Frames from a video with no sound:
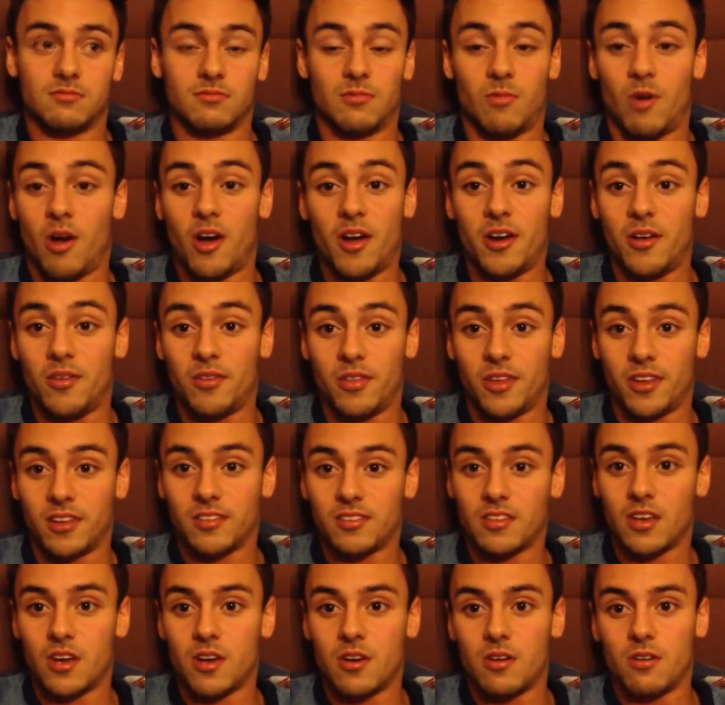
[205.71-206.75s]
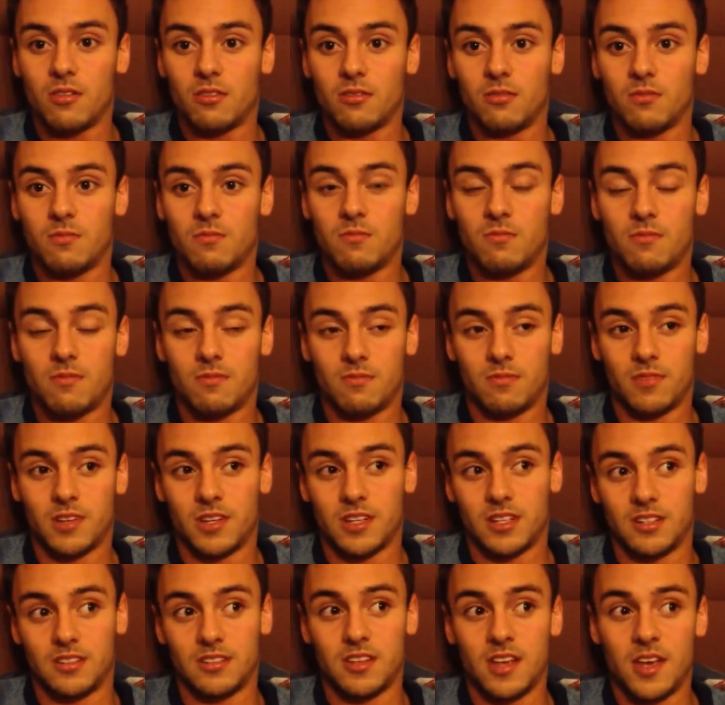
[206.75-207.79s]
I don't think so.
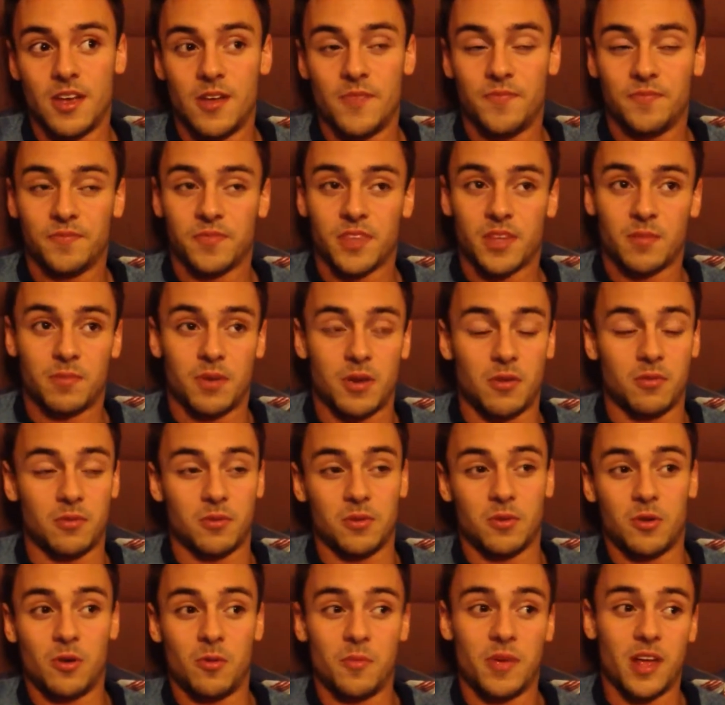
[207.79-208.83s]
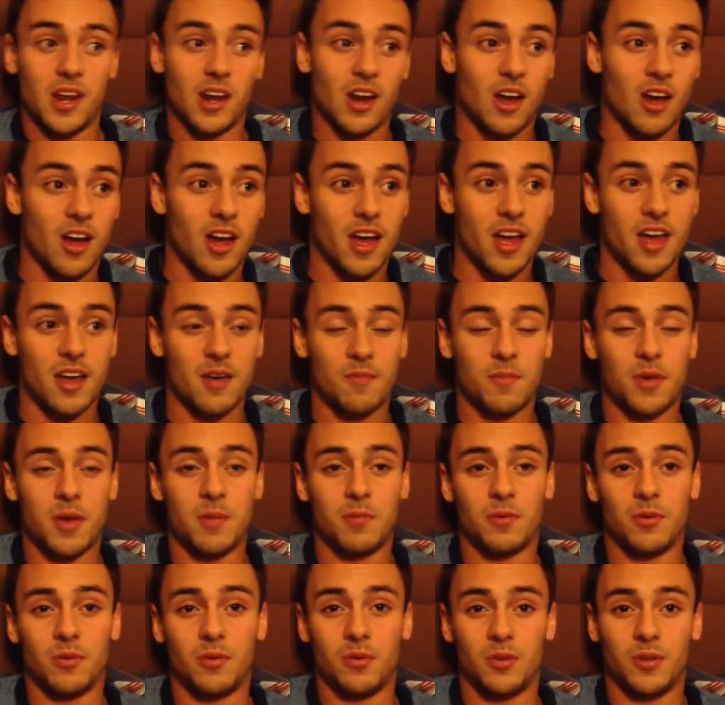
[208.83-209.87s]
And people will call me a liar.
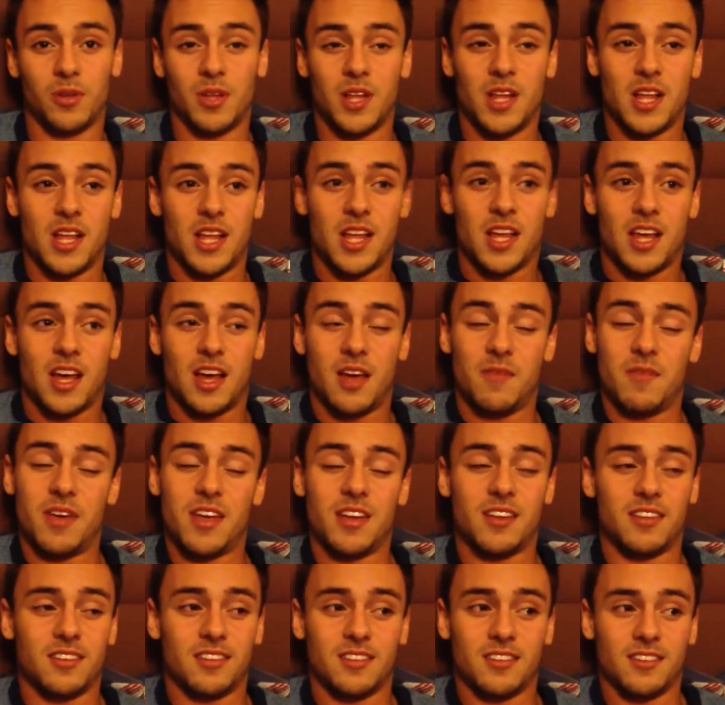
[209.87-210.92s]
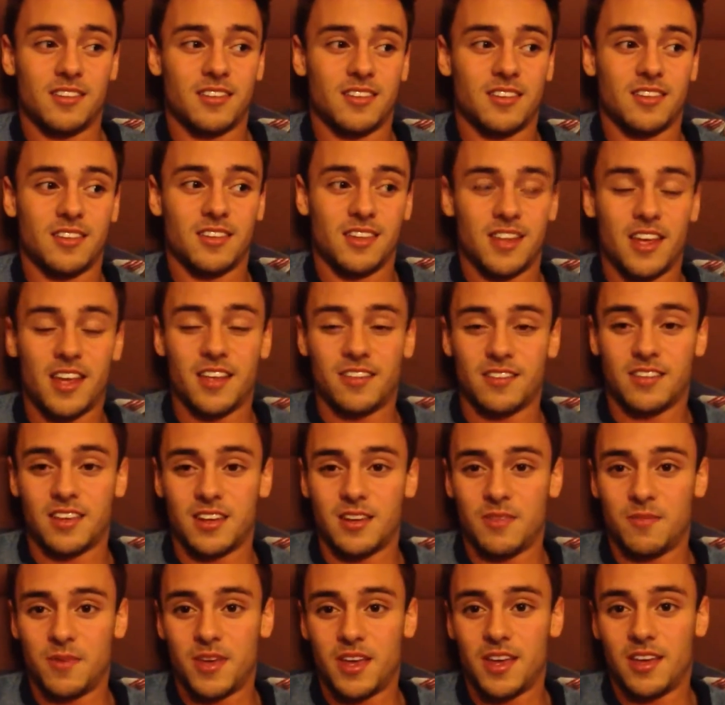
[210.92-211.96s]
I mean, it's going
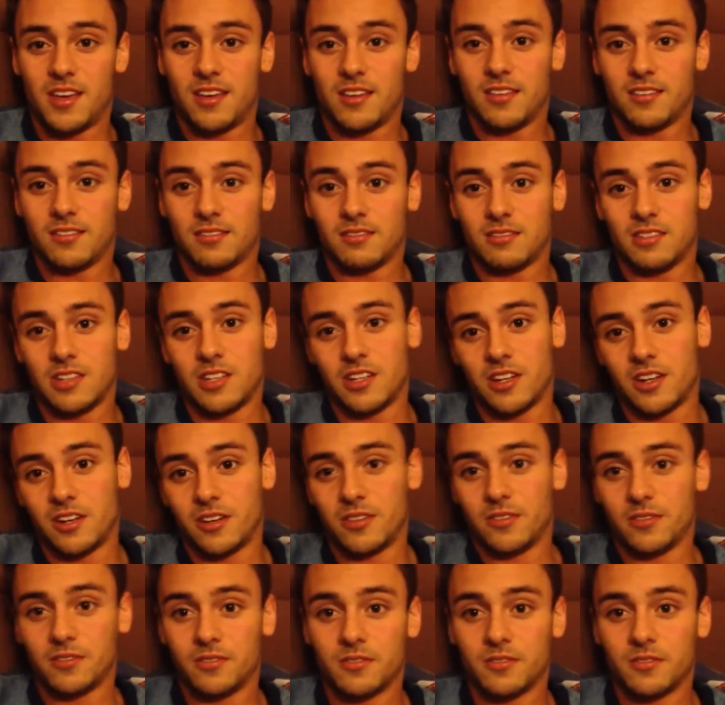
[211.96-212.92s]
to be, you know,